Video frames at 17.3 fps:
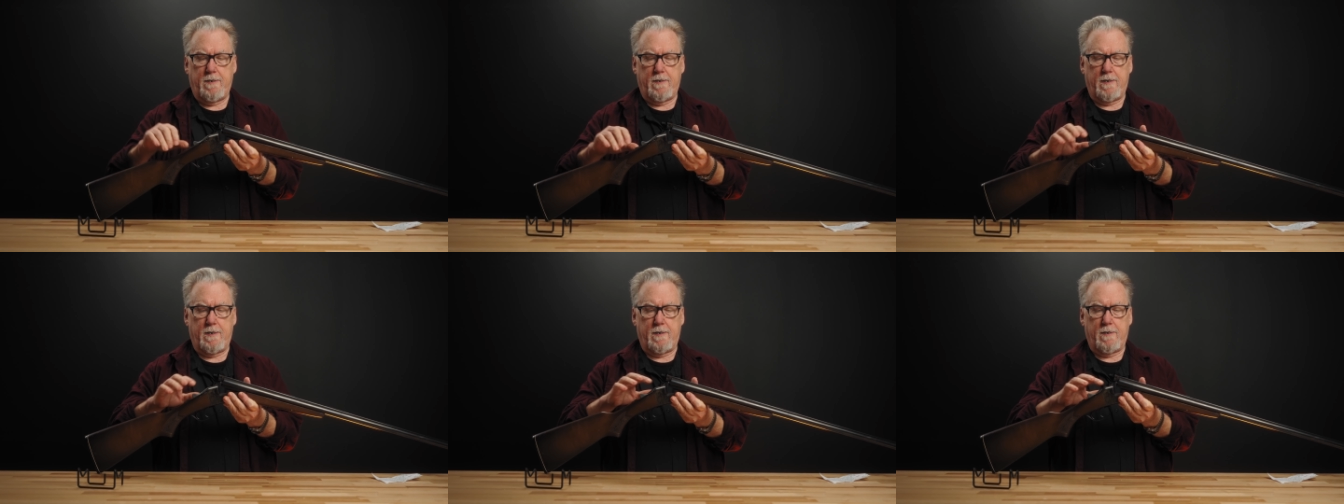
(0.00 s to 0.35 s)

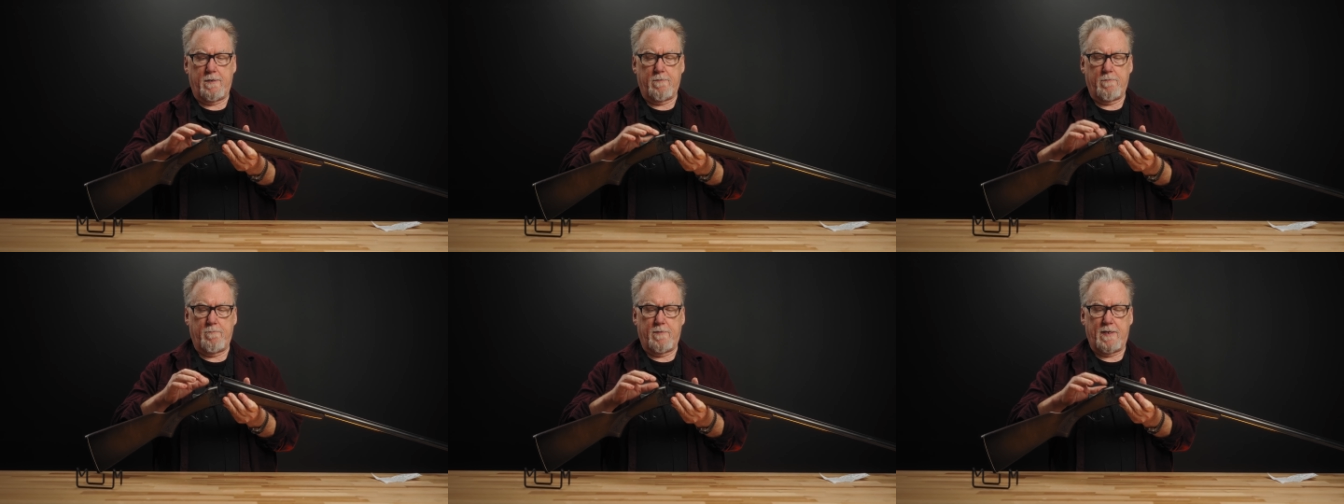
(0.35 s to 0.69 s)

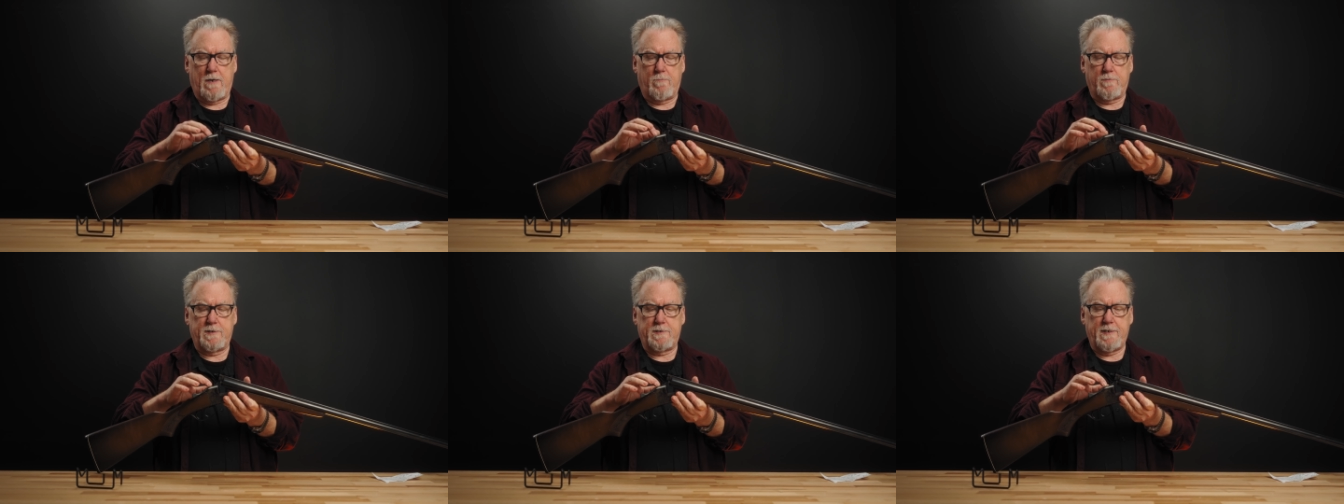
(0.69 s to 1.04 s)
uh,
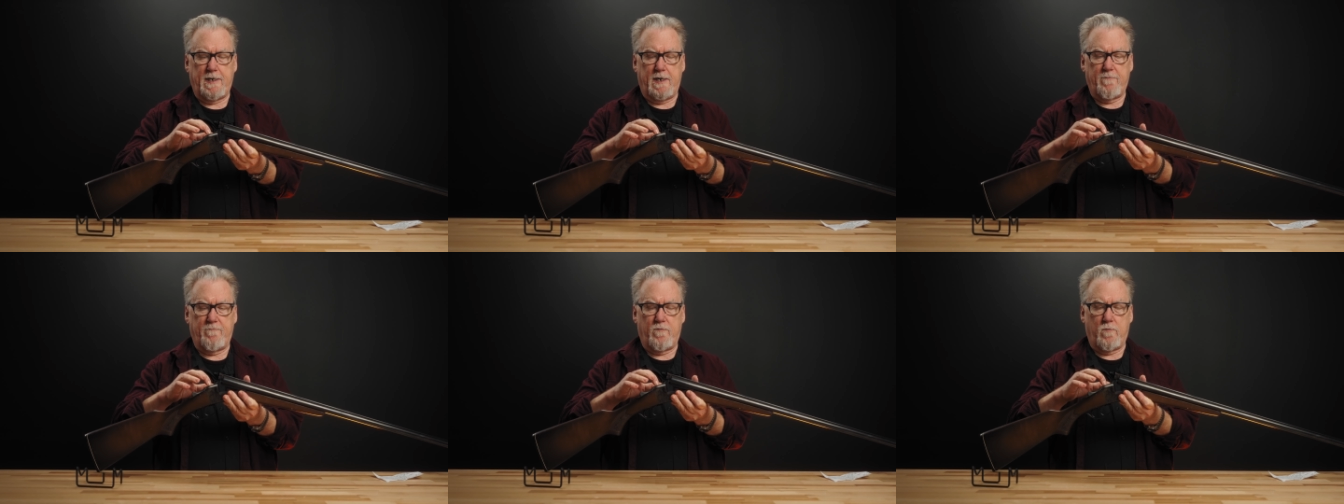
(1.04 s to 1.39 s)
that would
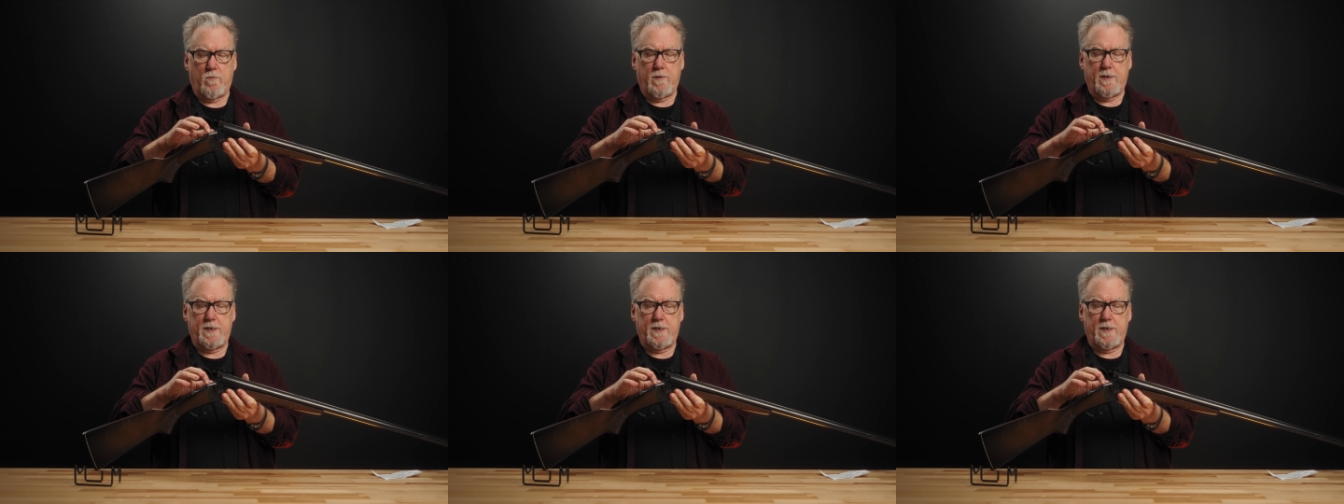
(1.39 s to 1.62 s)
stand for